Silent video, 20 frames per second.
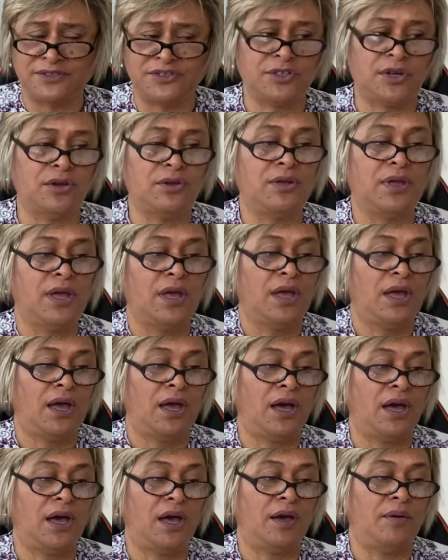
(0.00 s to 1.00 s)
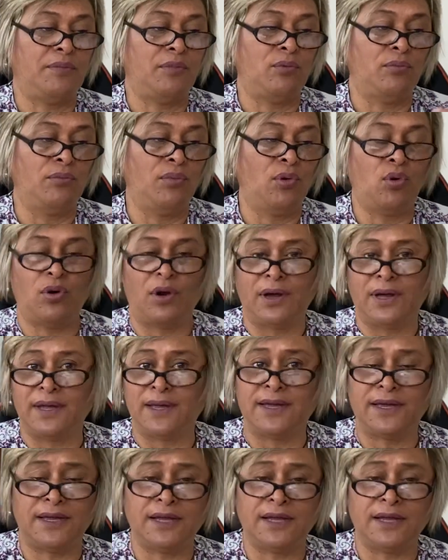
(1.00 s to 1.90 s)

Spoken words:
So more